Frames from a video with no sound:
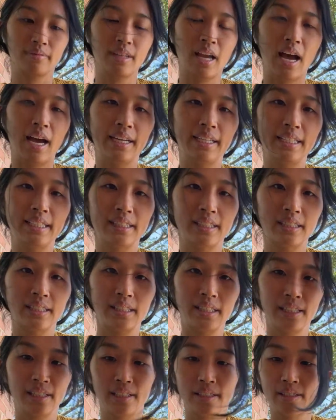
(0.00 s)
Onion
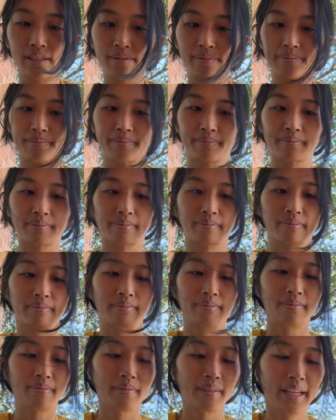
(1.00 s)
seeds.
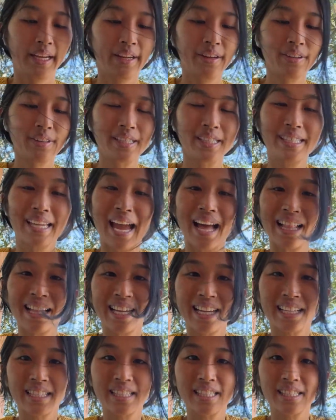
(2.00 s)
Here are the
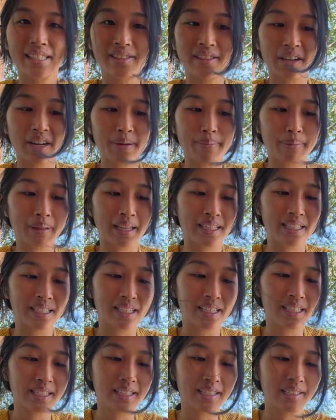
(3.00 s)
scallions that I
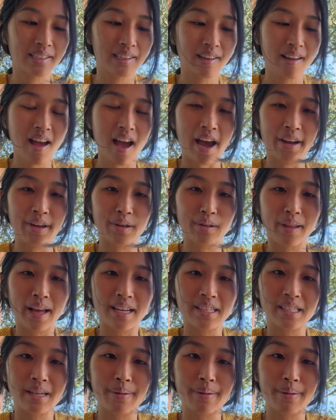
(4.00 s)
planted. I know last